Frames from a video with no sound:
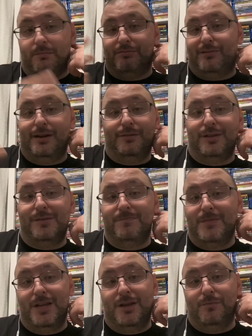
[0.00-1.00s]
probably
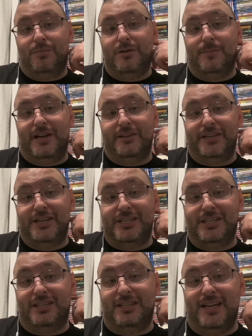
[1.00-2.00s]
put them all
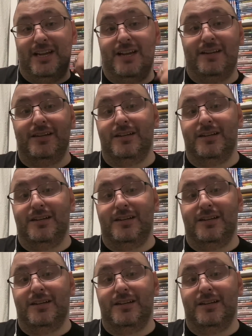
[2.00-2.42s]
digital, and